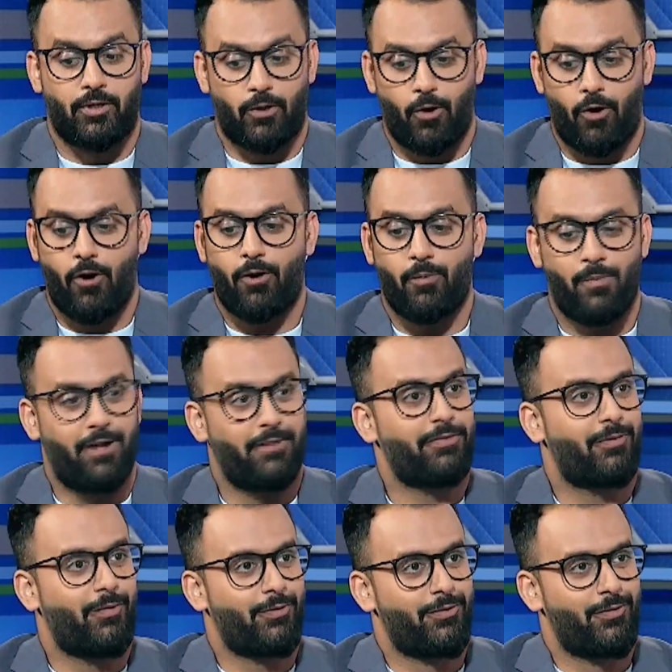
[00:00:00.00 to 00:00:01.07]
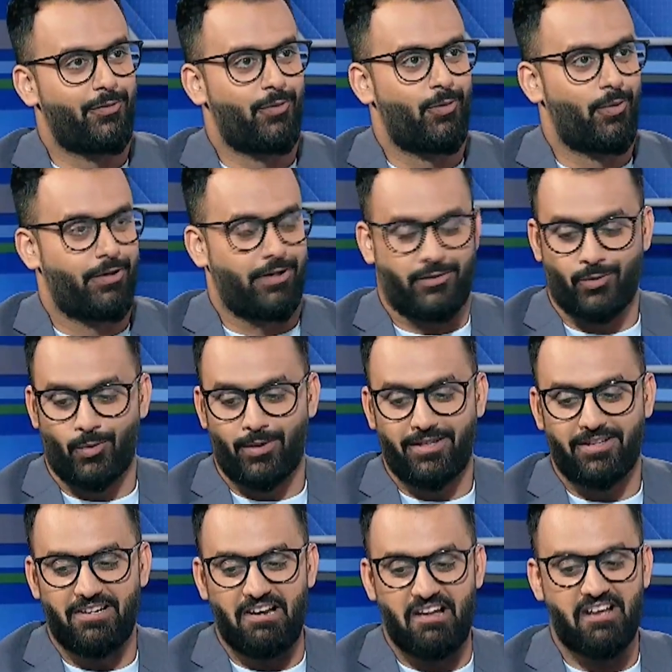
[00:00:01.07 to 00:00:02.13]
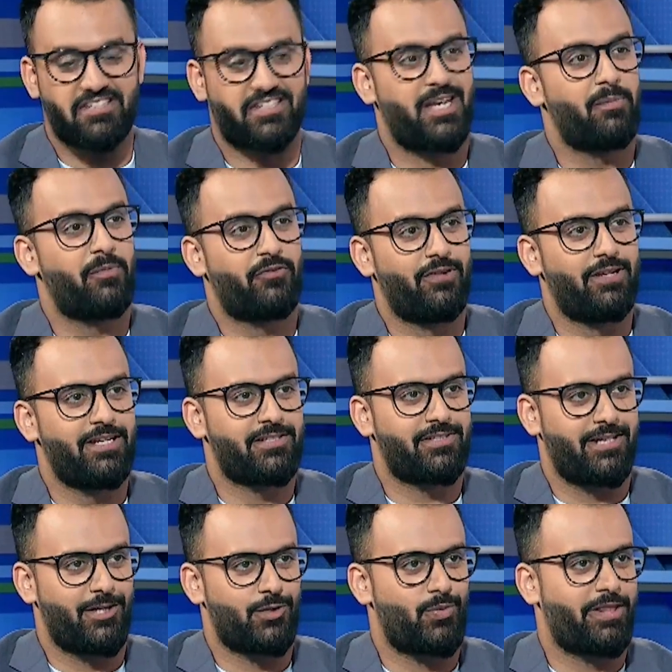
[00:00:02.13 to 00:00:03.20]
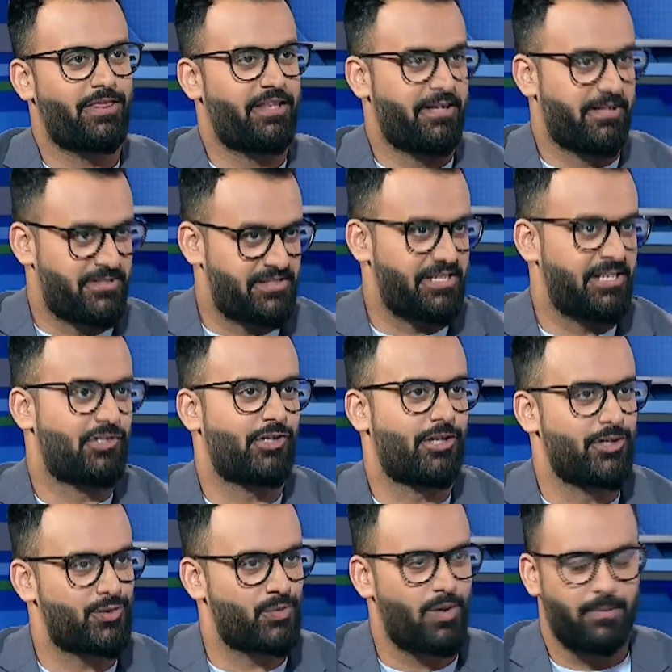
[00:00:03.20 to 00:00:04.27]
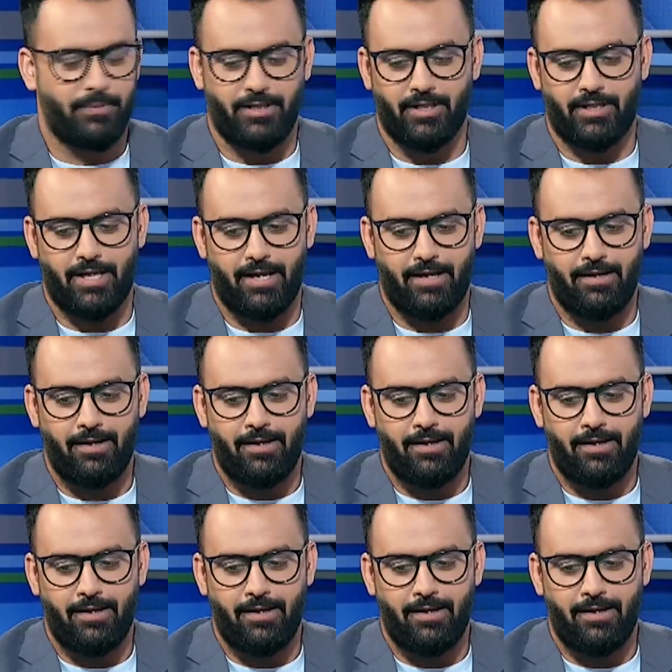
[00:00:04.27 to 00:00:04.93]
a long month on the road. It's only the last game of the league stage when they'll see Chinnaswamy again.